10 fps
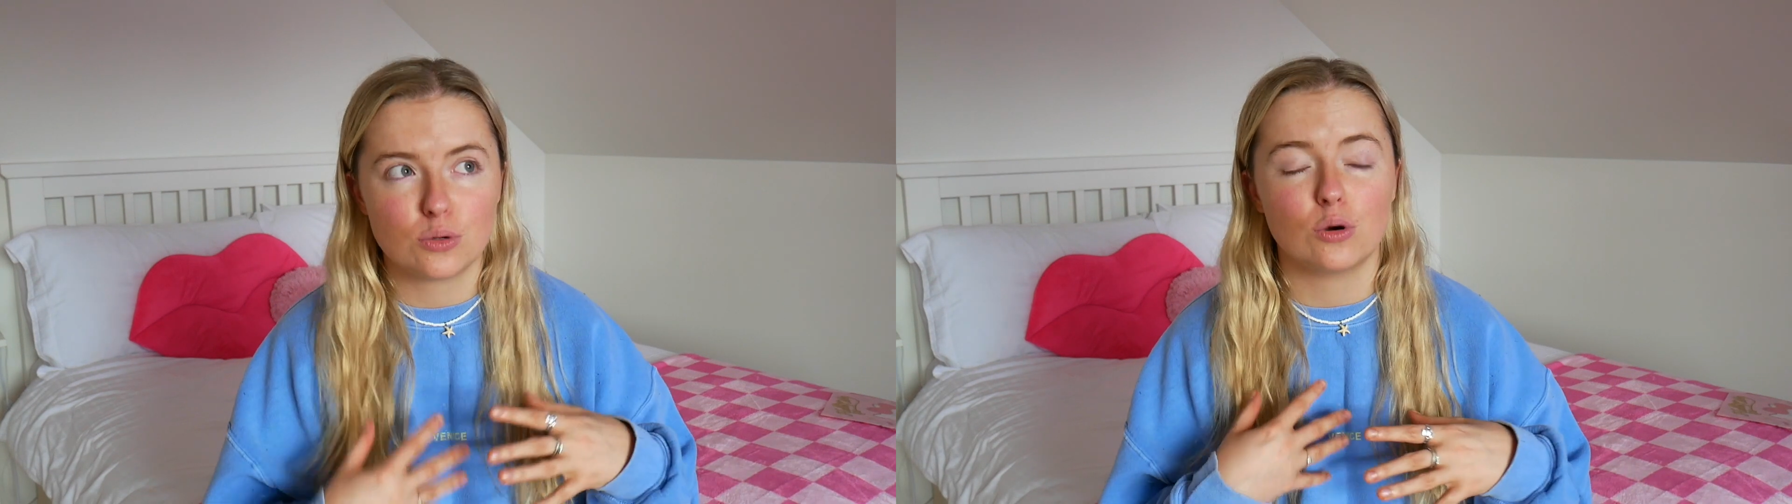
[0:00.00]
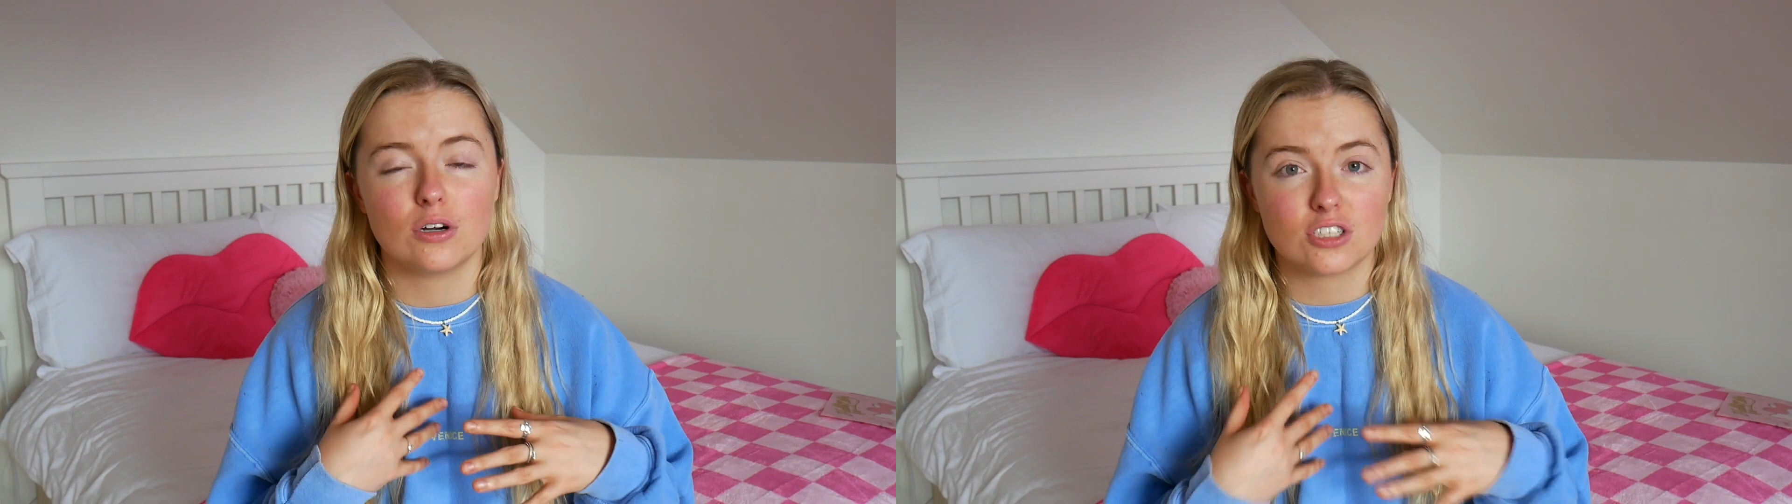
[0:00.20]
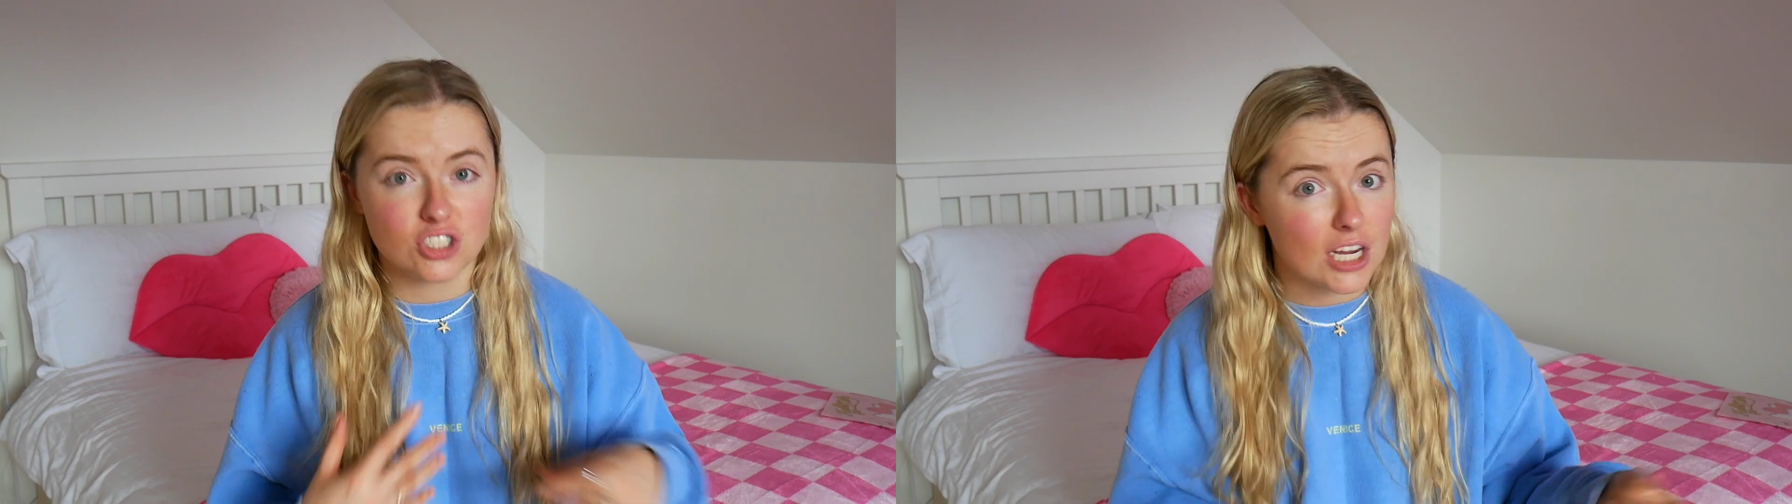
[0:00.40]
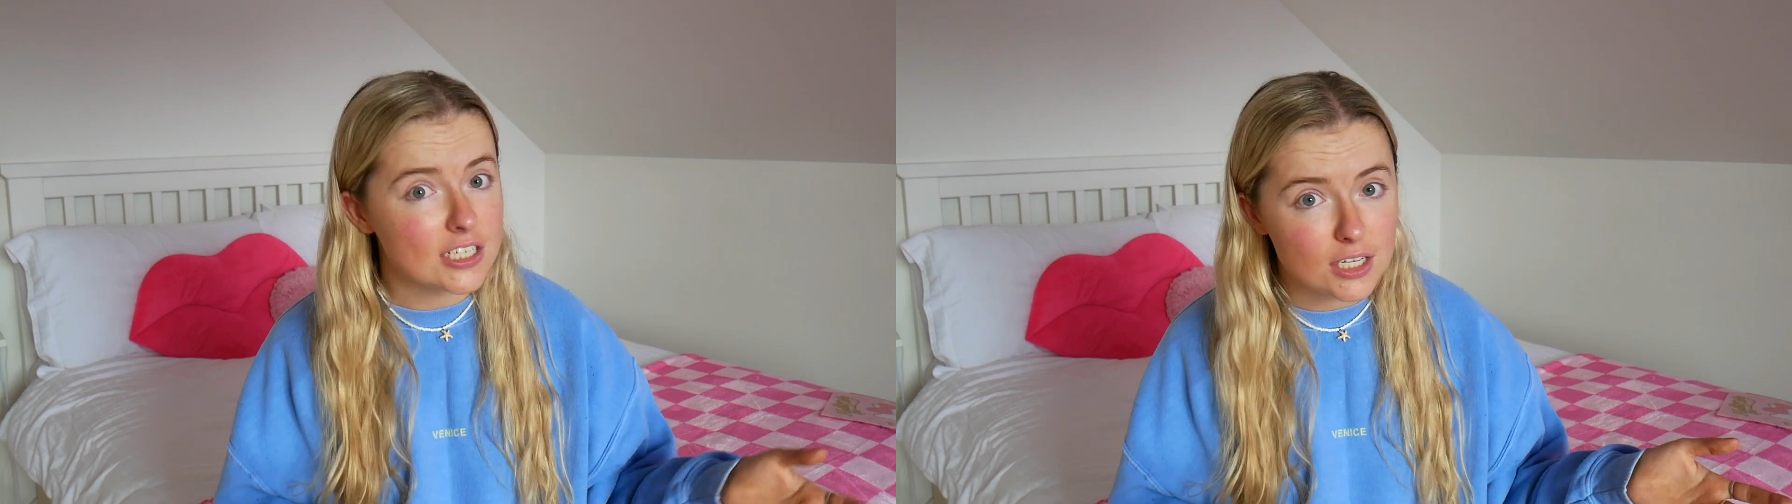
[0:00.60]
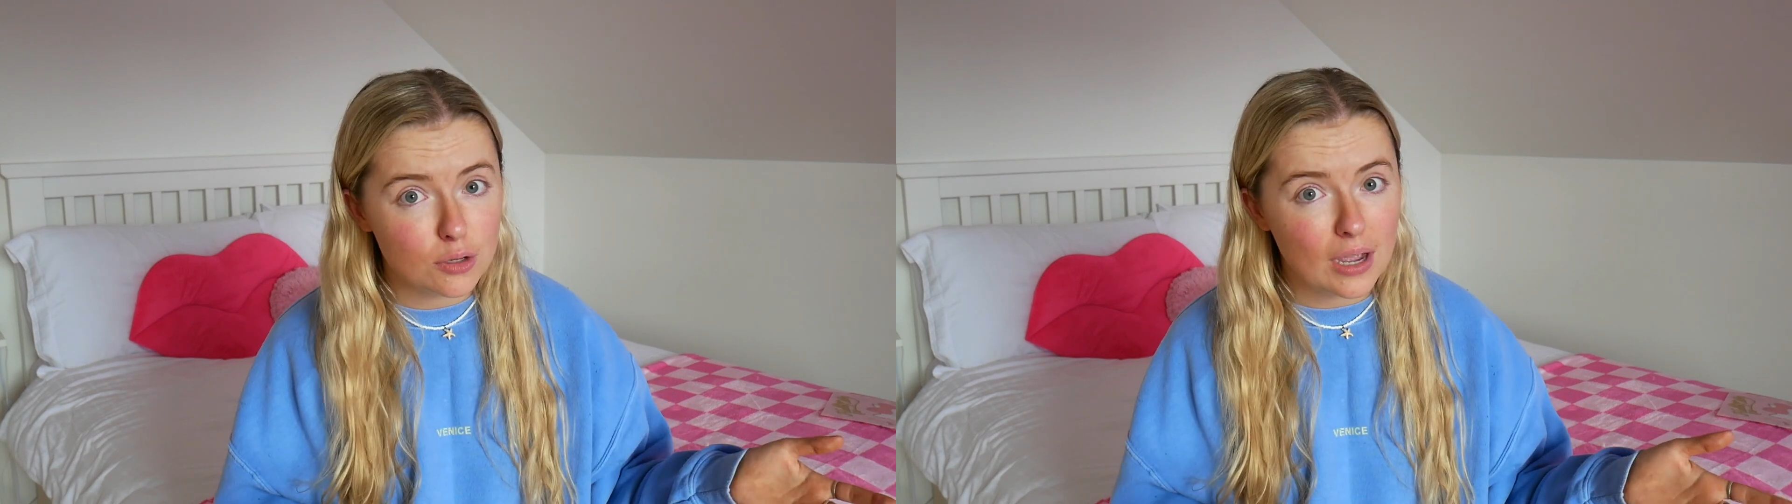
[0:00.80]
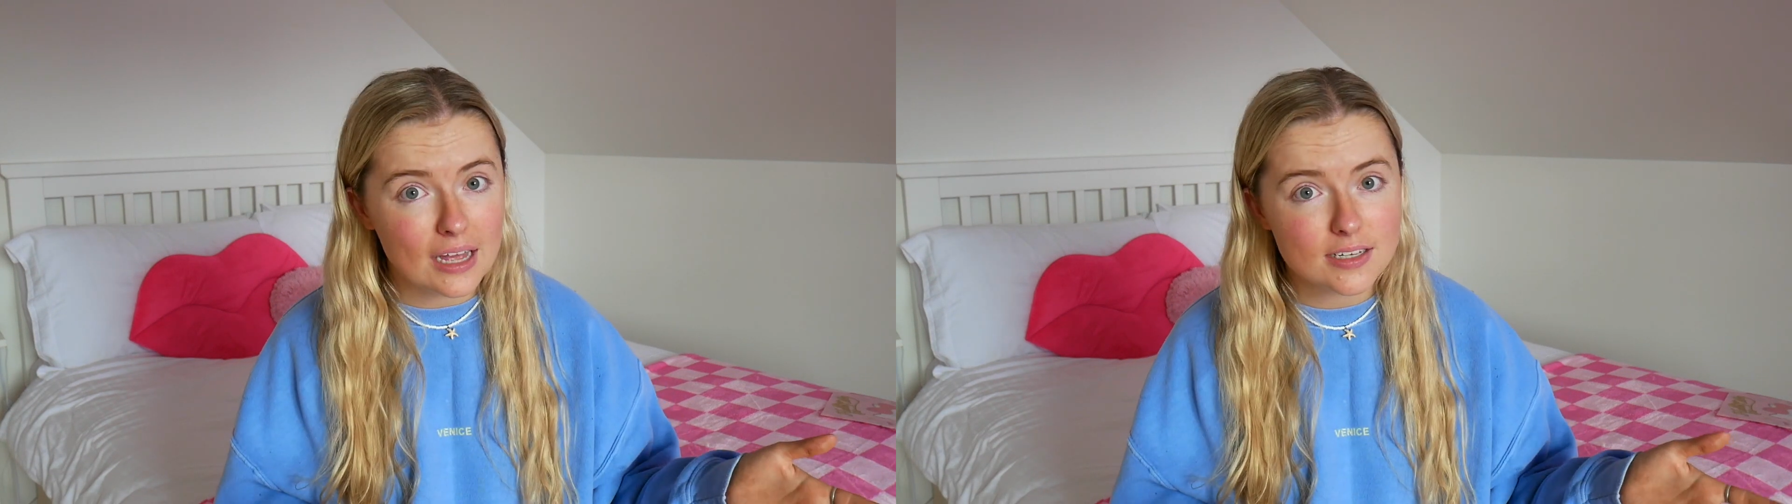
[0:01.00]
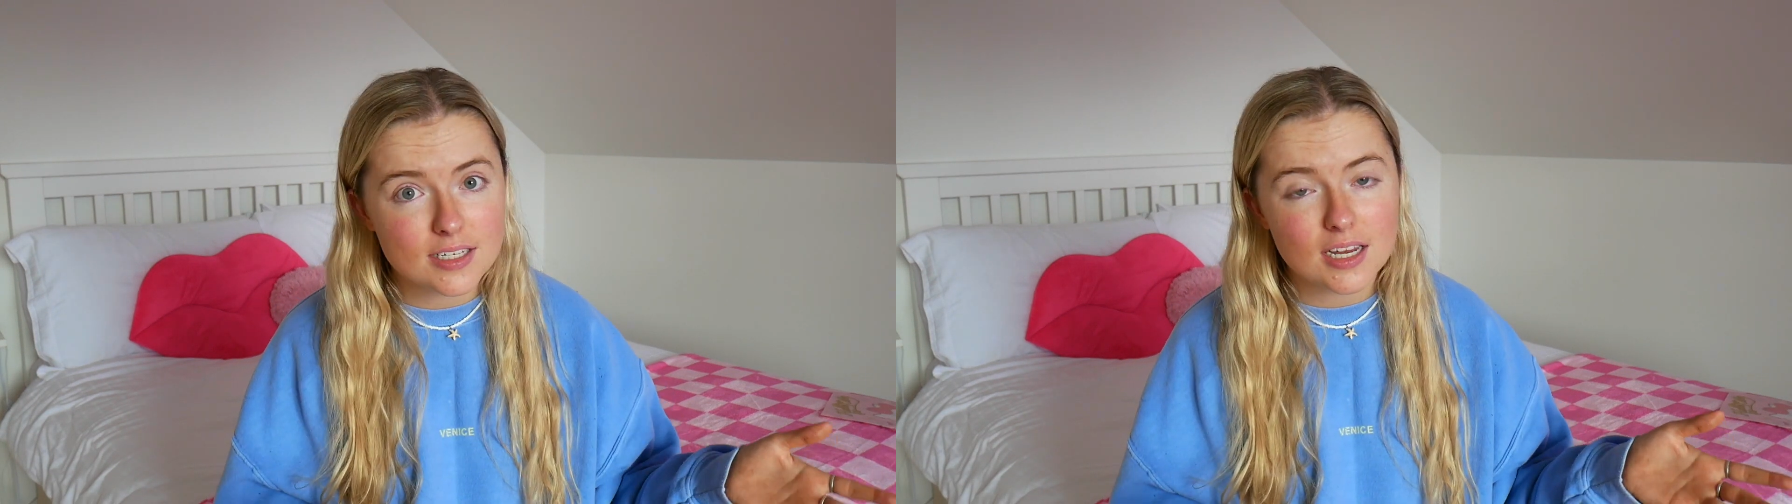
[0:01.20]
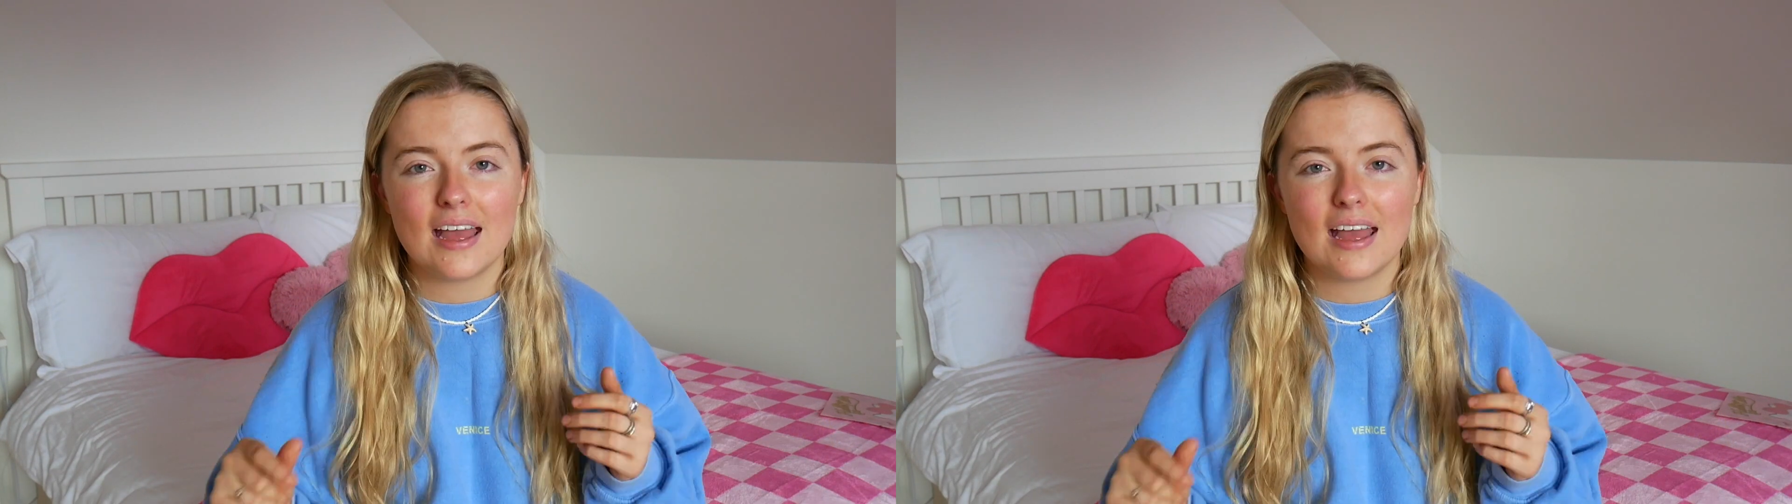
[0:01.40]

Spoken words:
or suggest that you get.